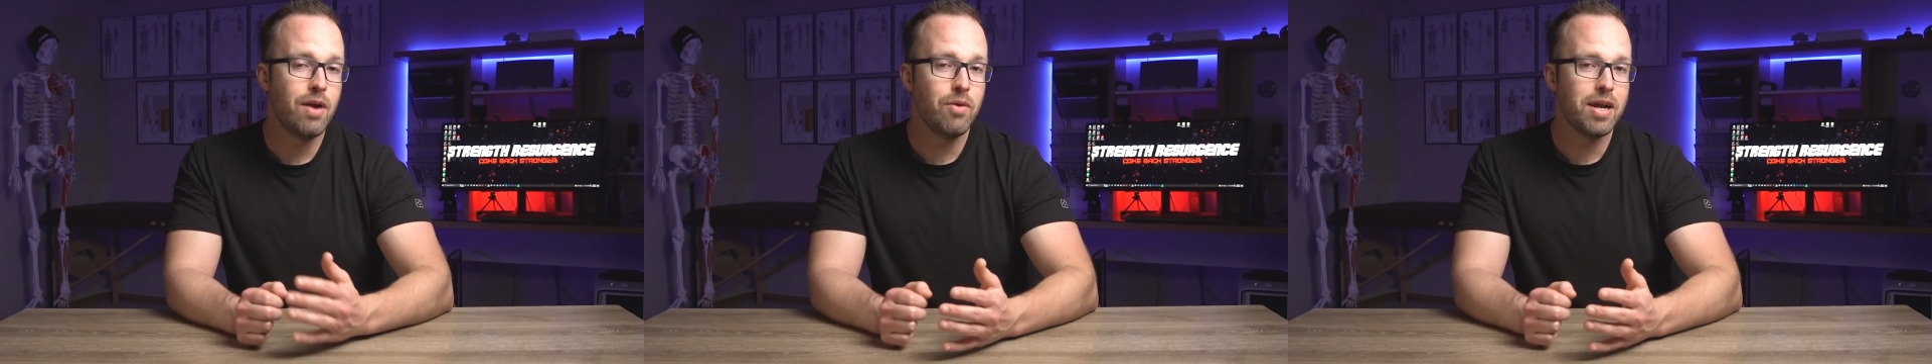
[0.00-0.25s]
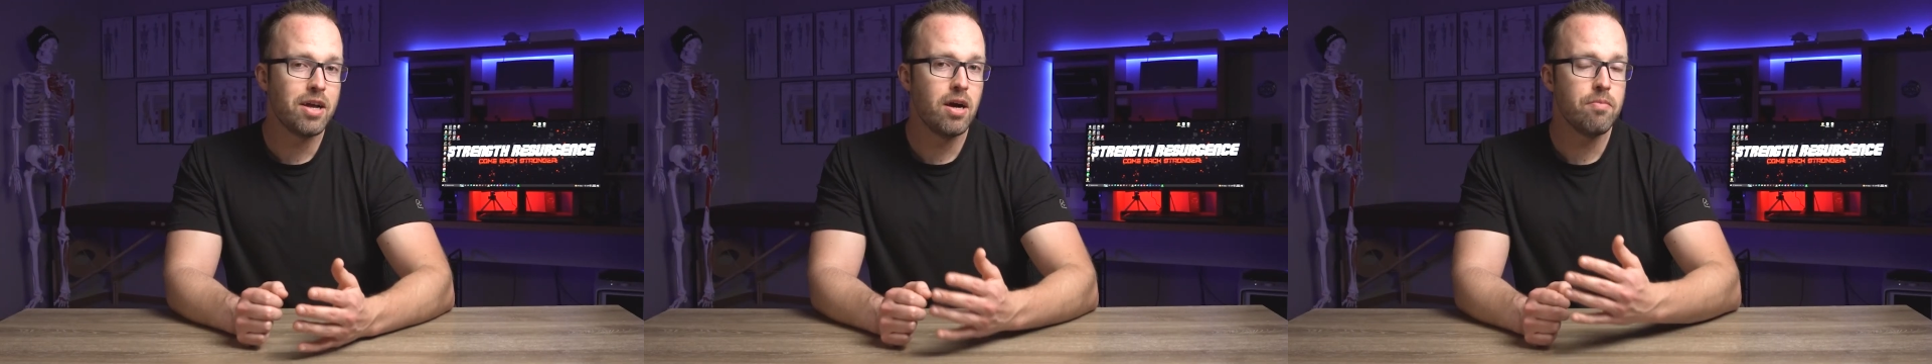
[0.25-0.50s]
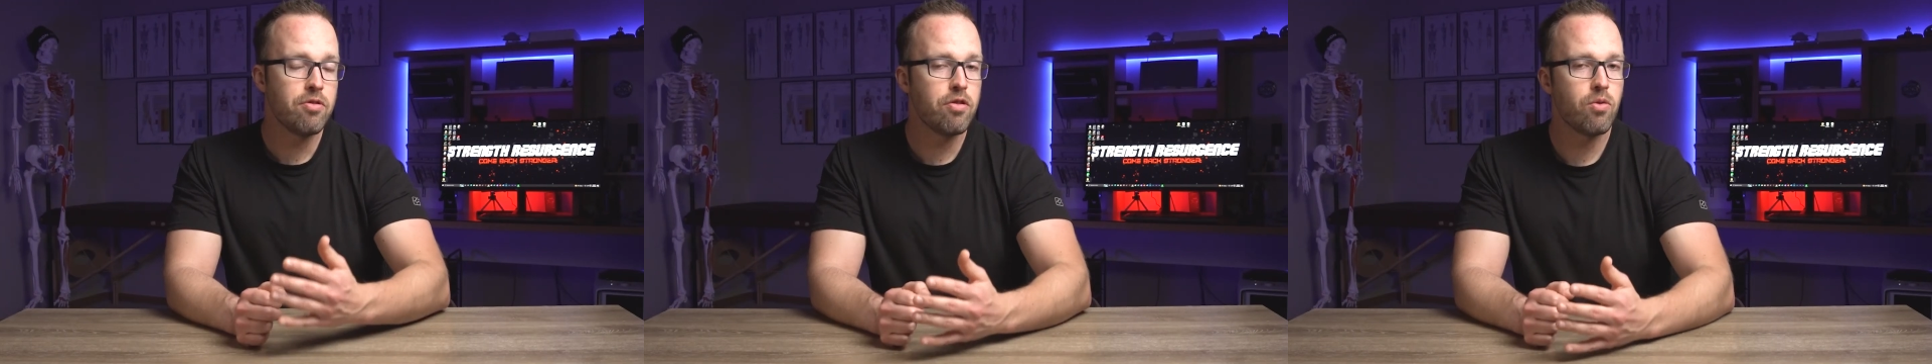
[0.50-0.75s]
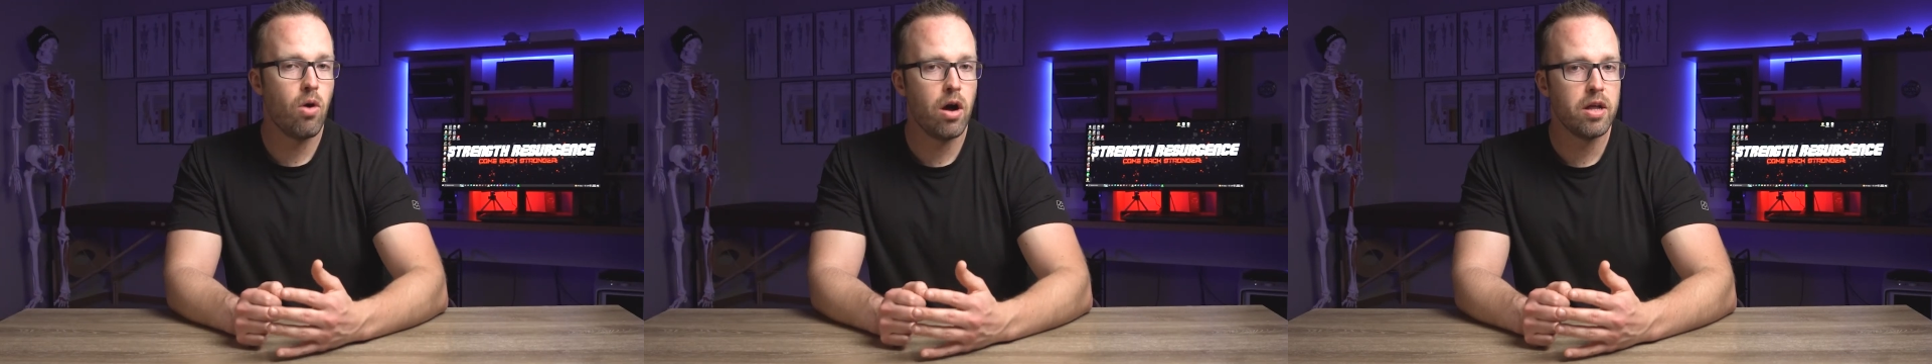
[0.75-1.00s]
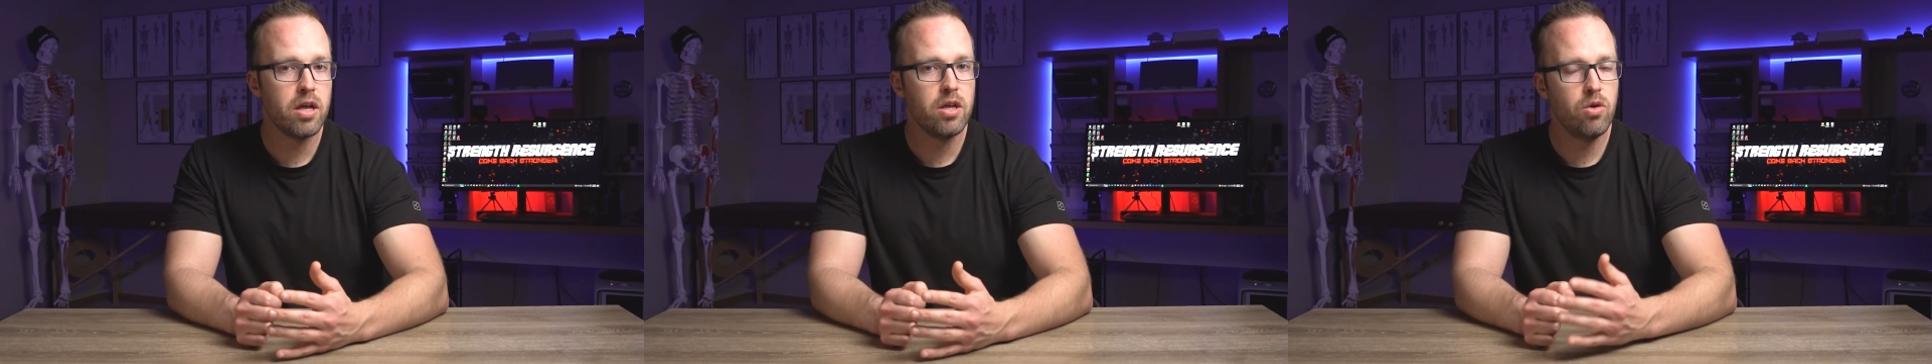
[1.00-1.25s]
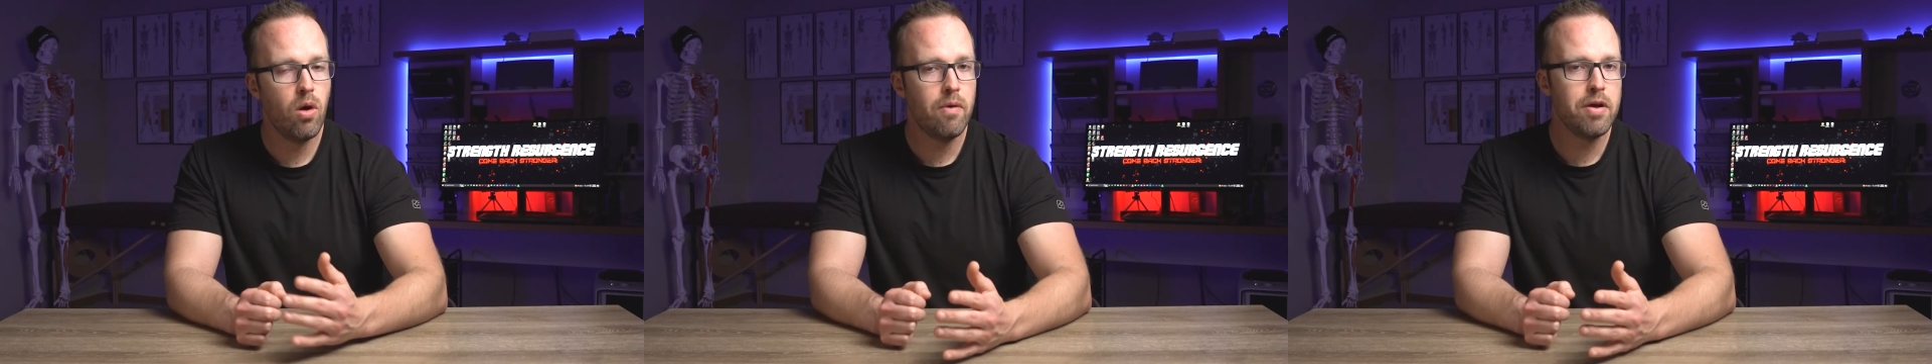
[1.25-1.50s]
when it comes to squatting,
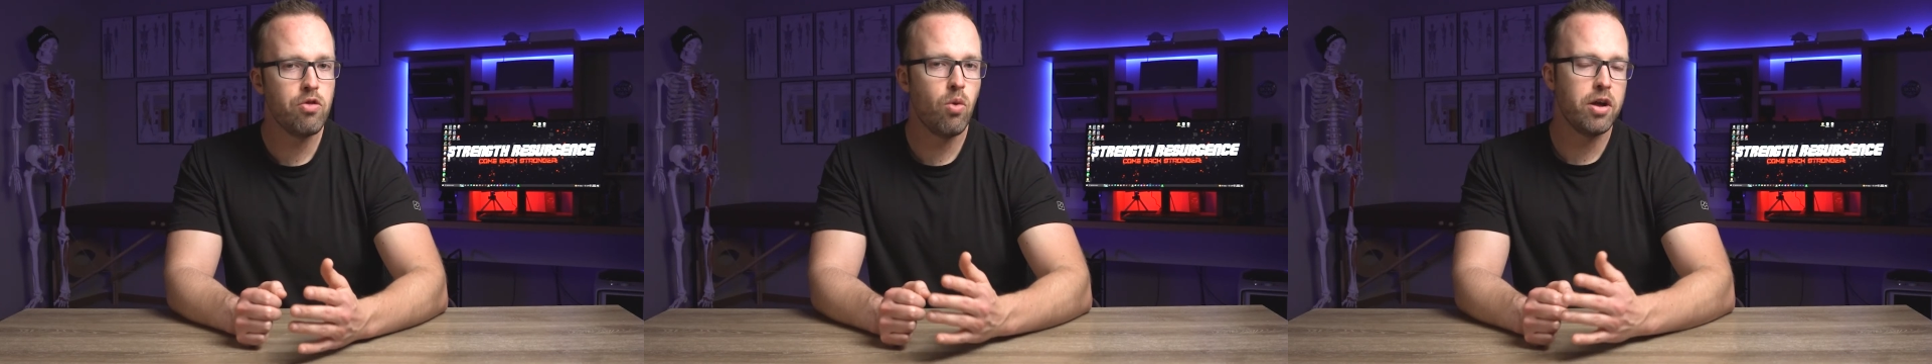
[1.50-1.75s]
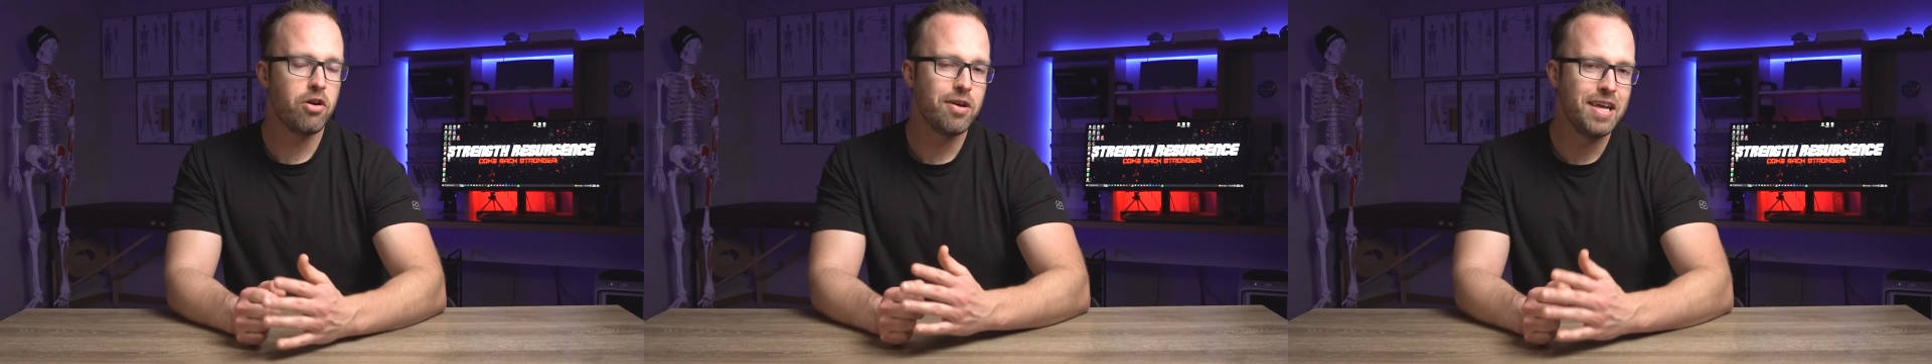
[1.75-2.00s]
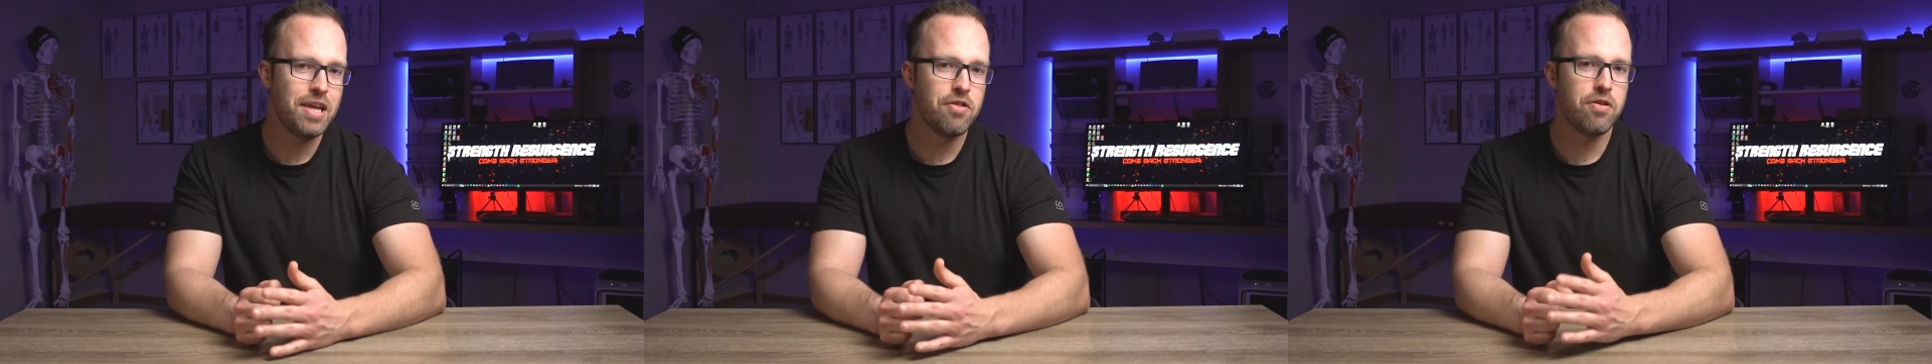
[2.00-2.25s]
you always want your knees